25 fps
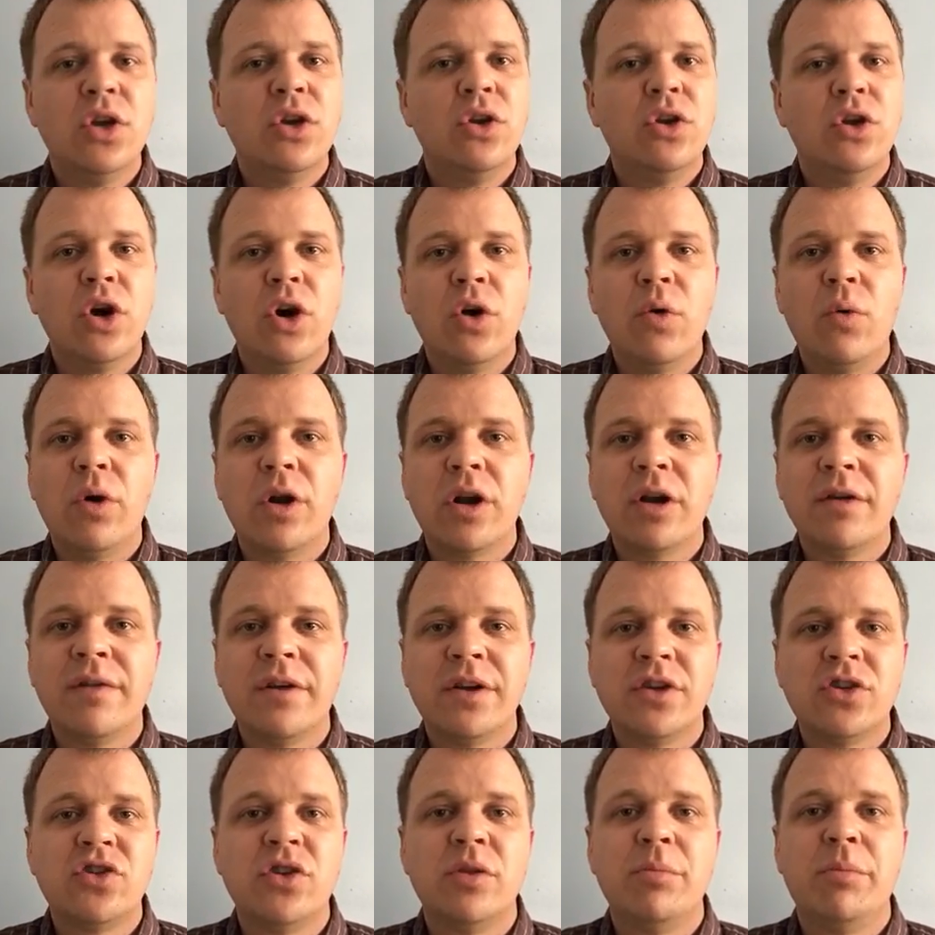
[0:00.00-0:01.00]
No one of
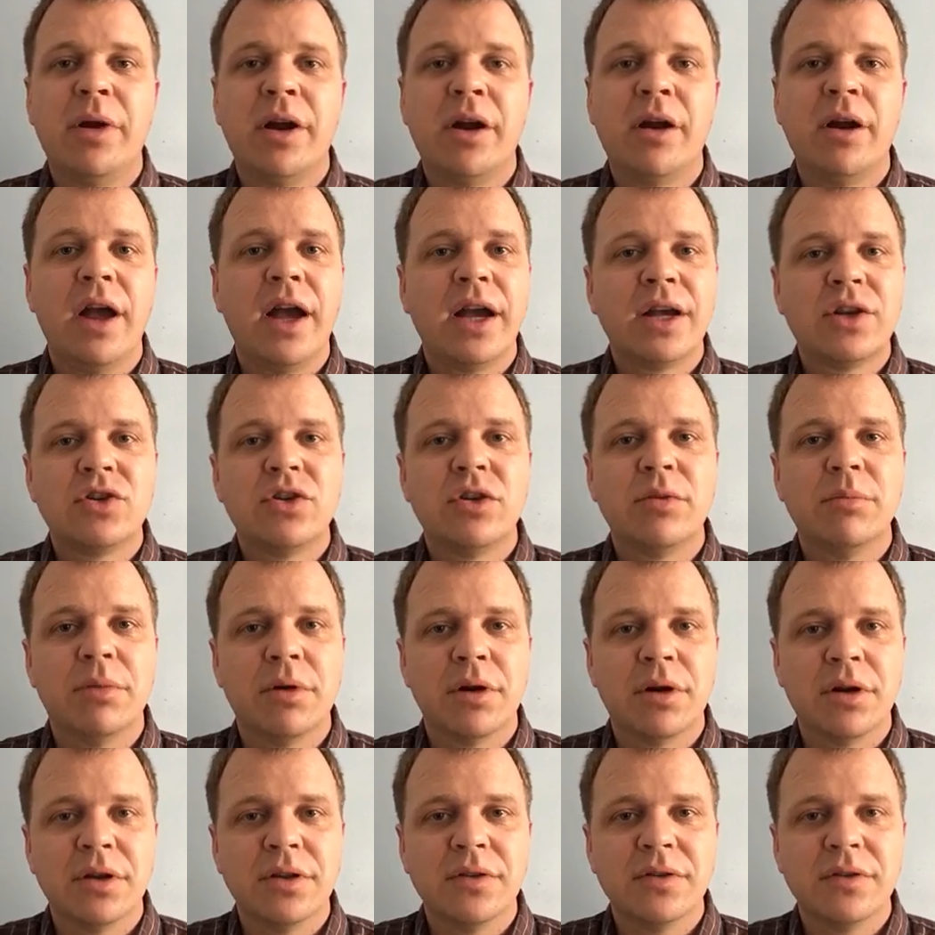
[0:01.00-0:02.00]
us should bear extra
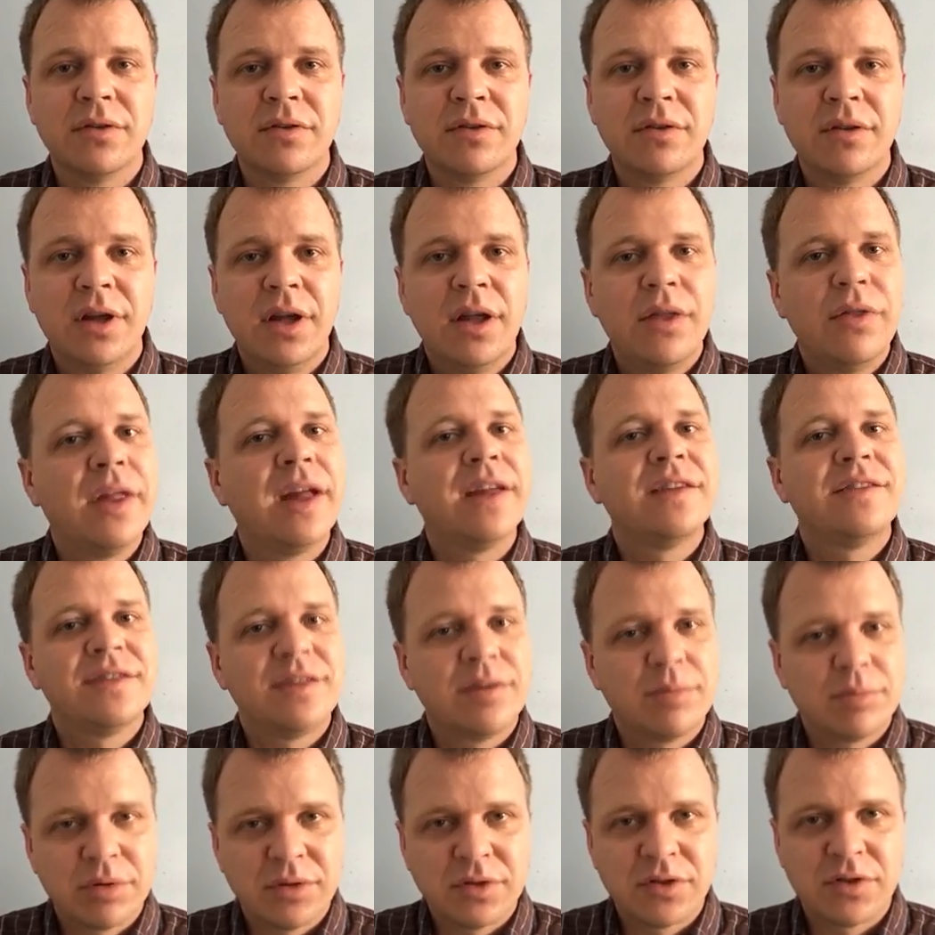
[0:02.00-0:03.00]
burdens. That's
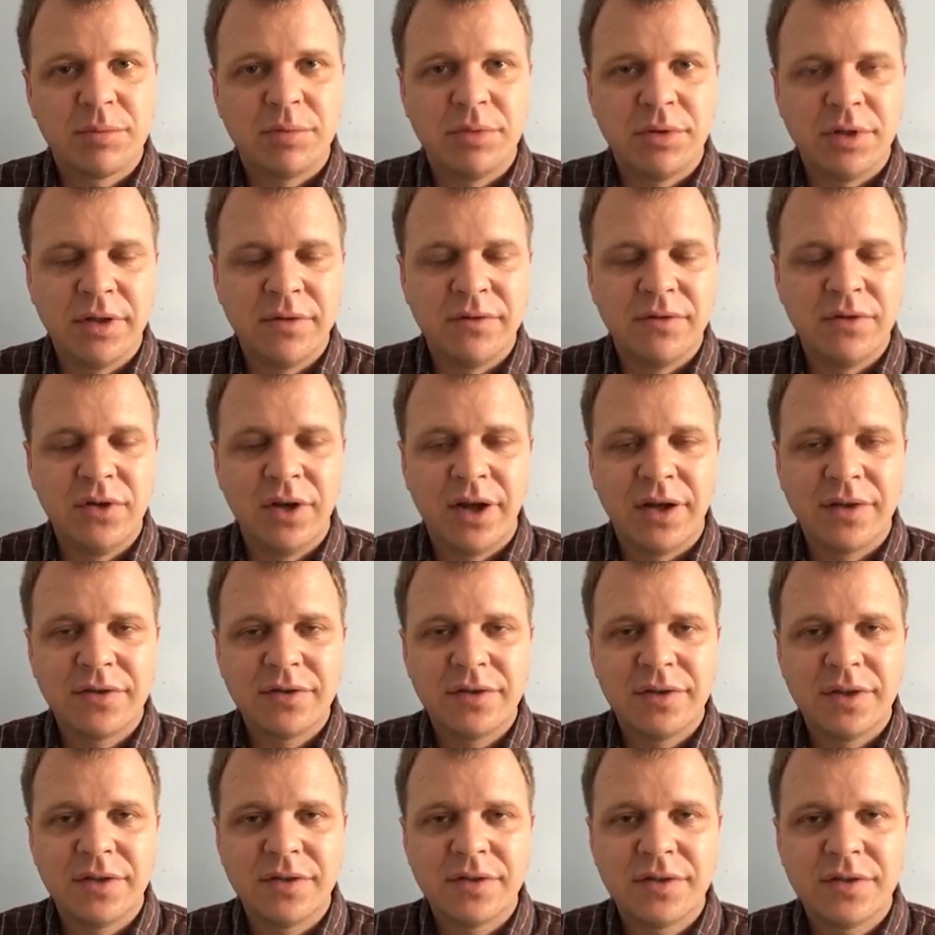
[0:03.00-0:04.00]
the principle of
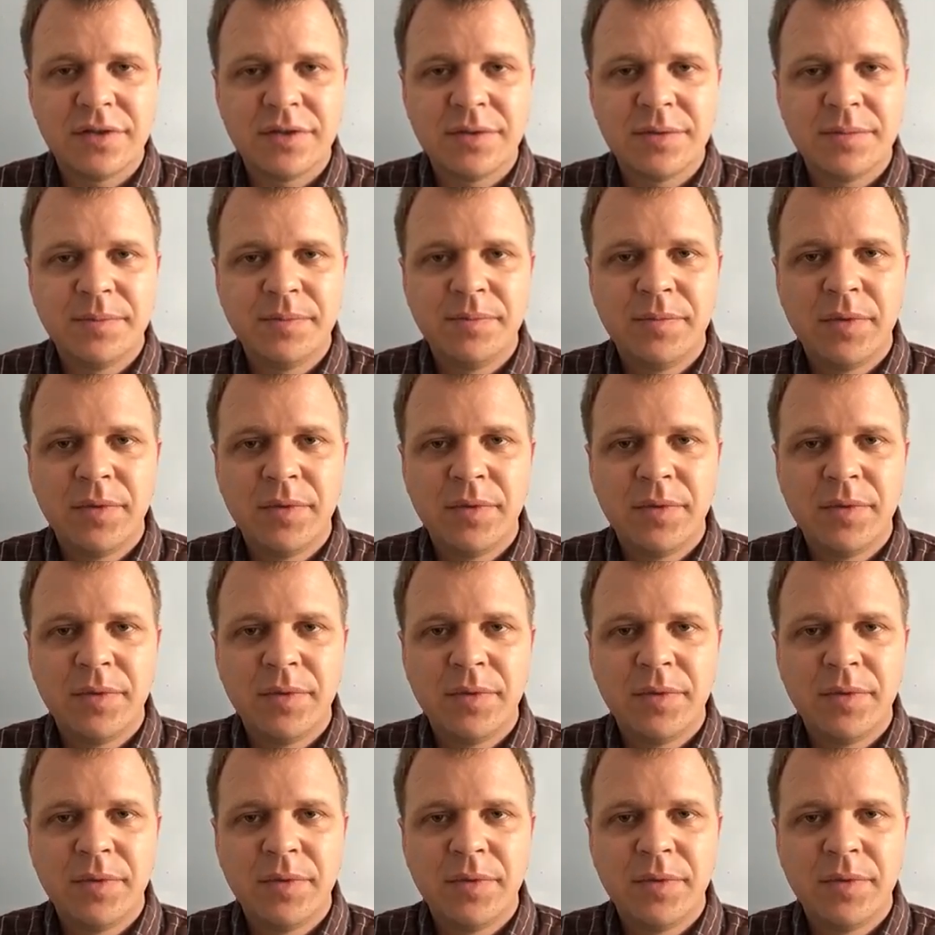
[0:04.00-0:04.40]
justice.